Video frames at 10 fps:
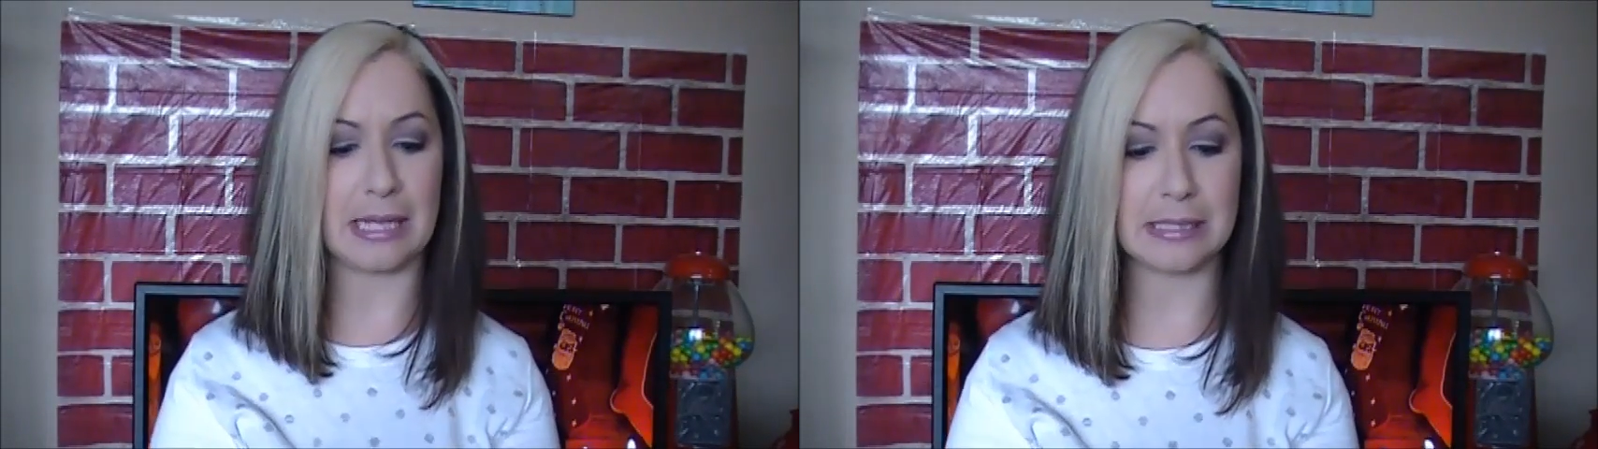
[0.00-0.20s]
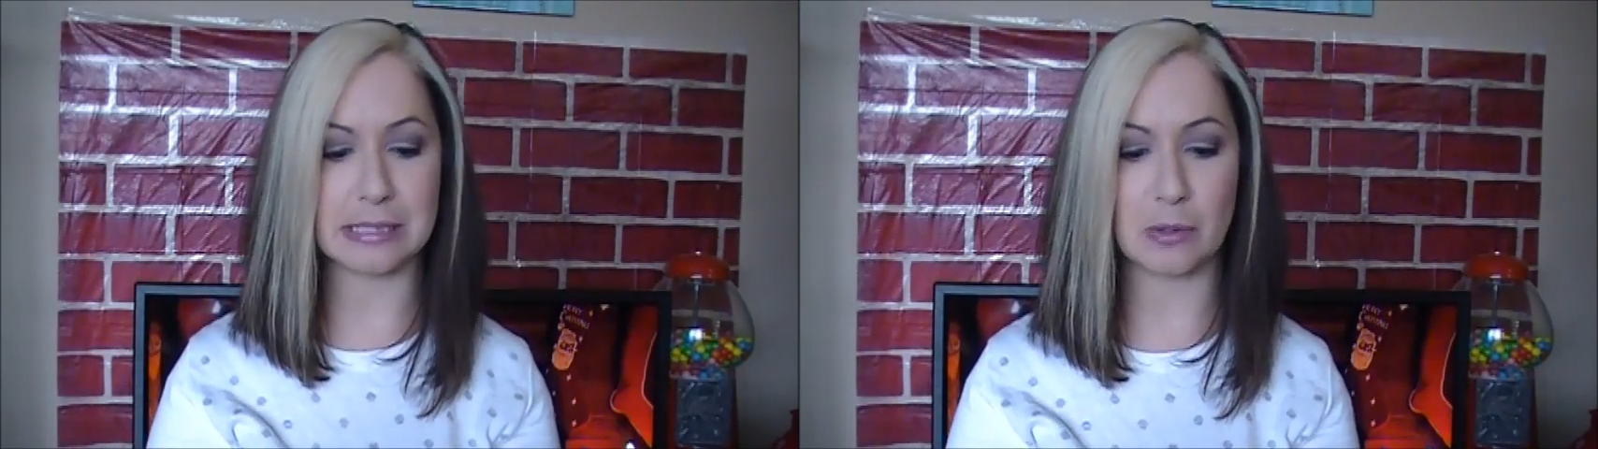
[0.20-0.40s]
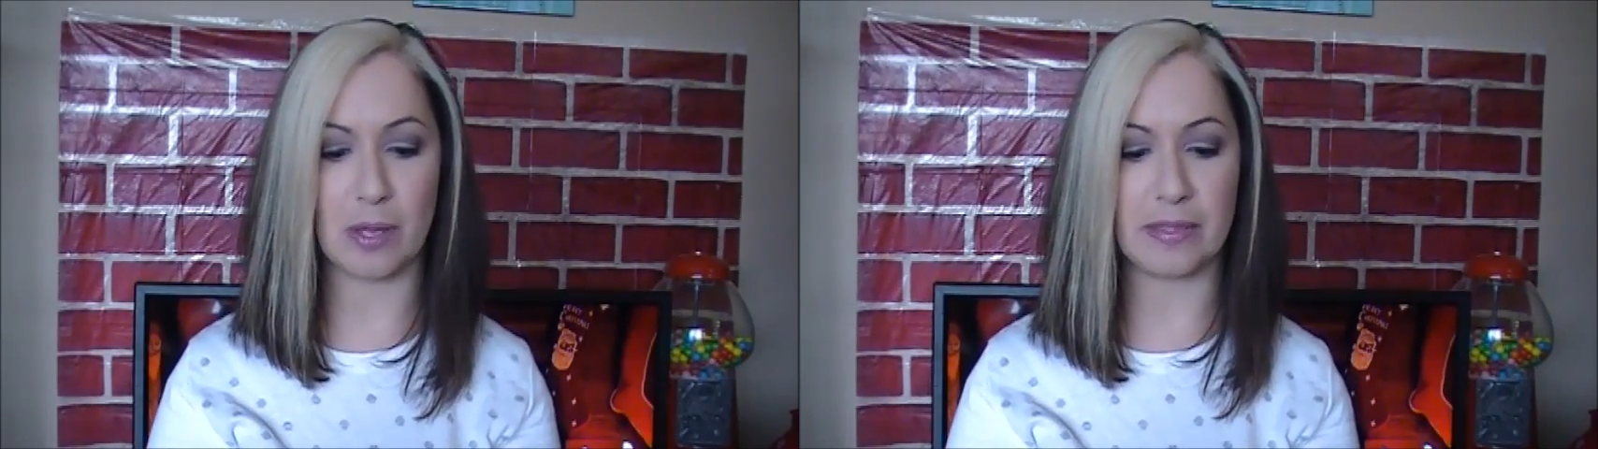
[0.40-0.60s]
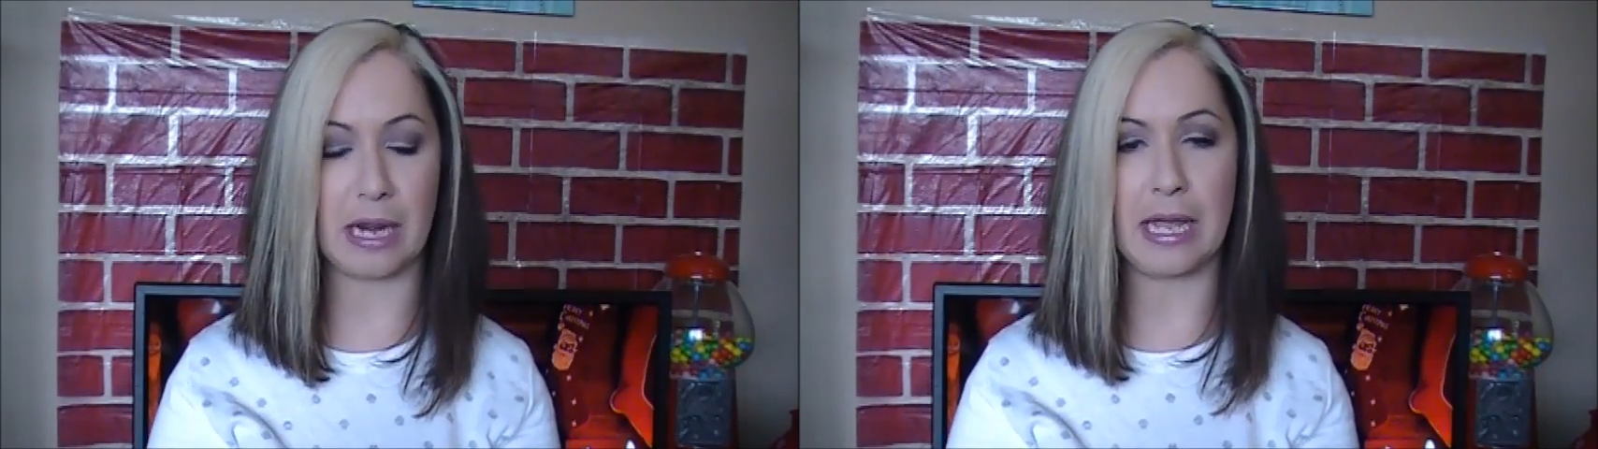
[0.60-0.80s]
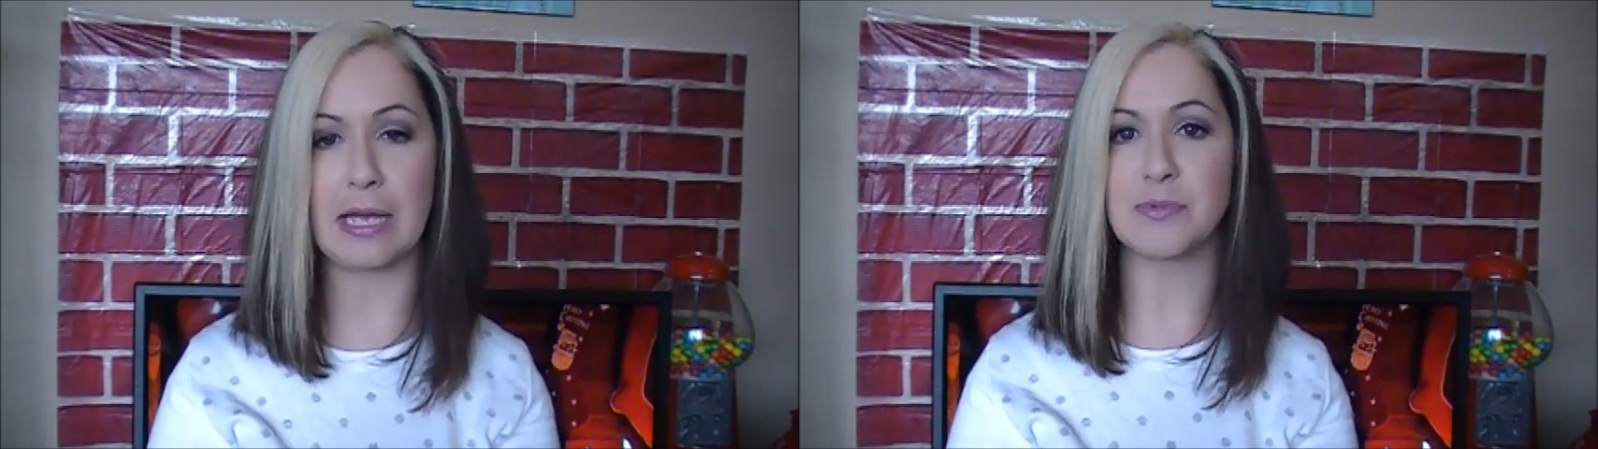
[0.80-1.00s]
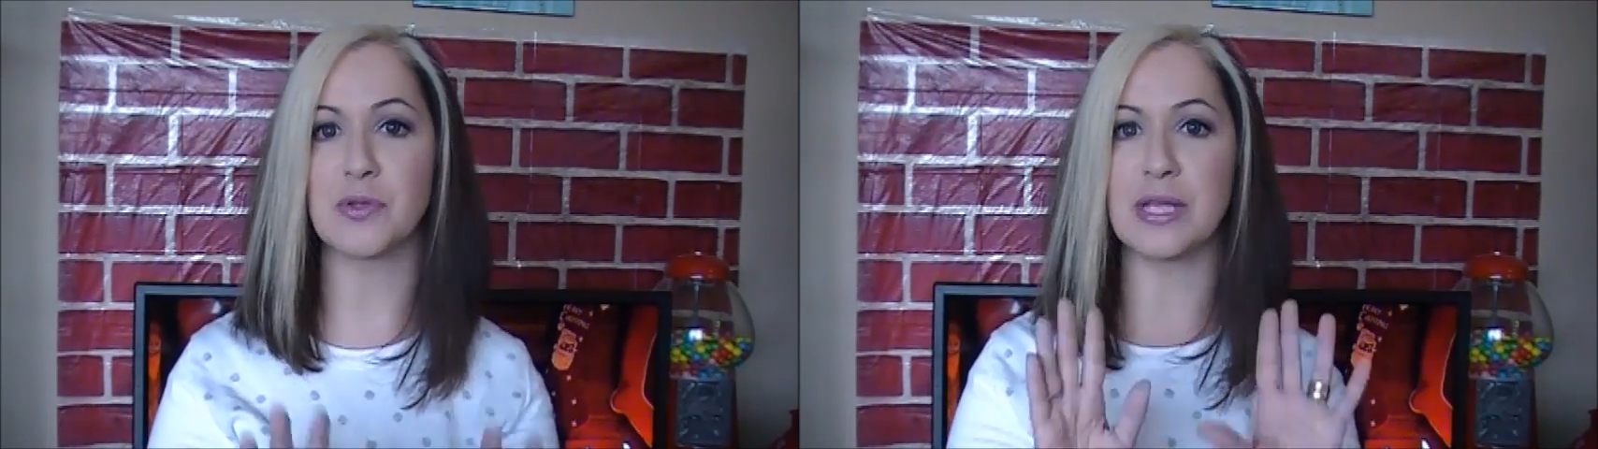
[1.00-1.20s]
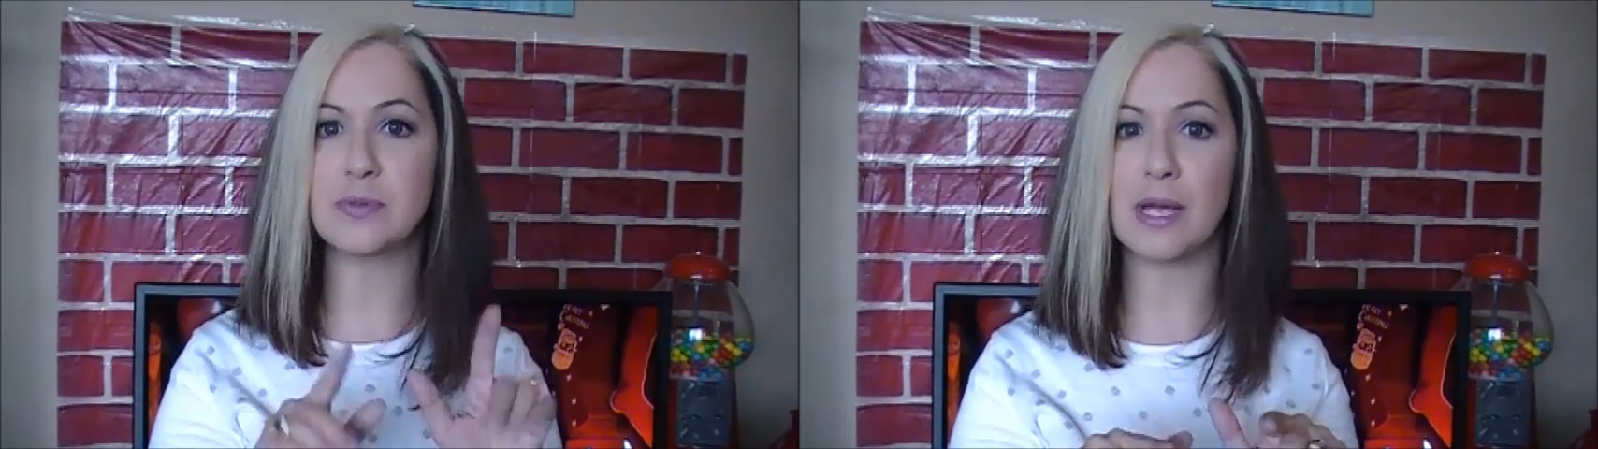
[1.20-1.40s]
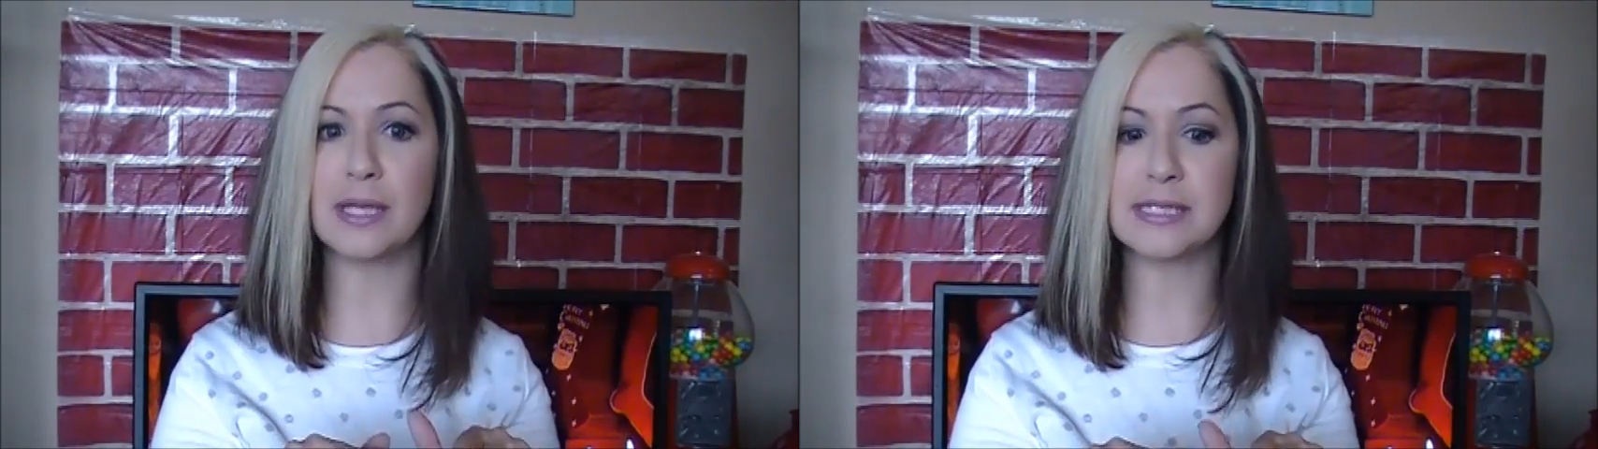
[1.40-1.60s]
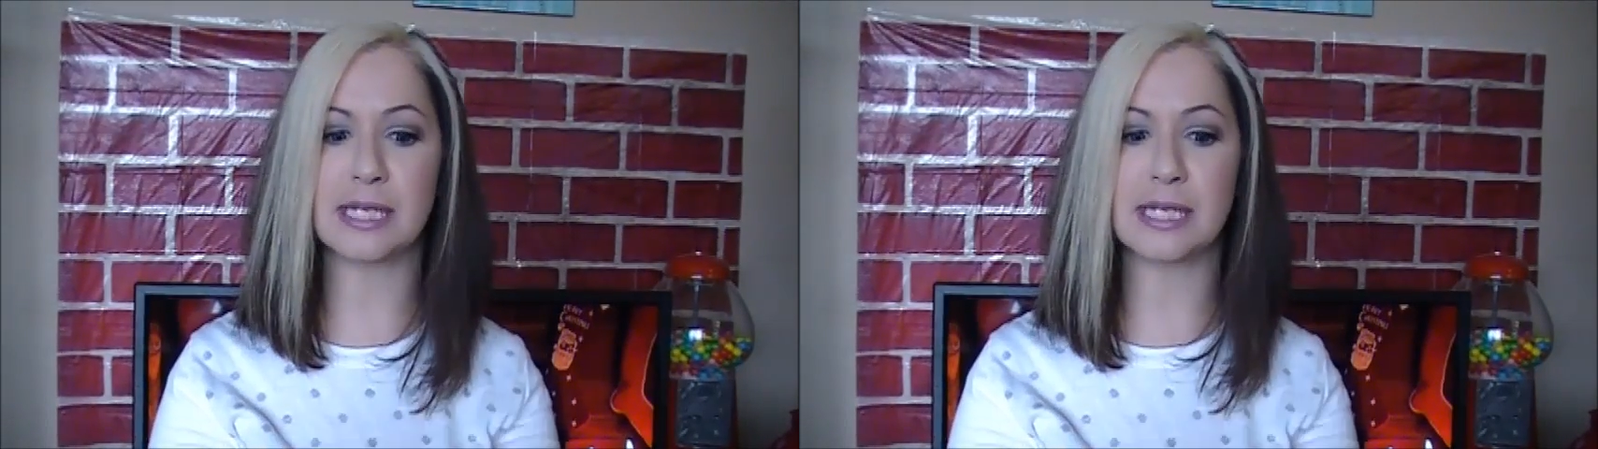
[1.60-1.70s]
That's the way that I am. So that's why I like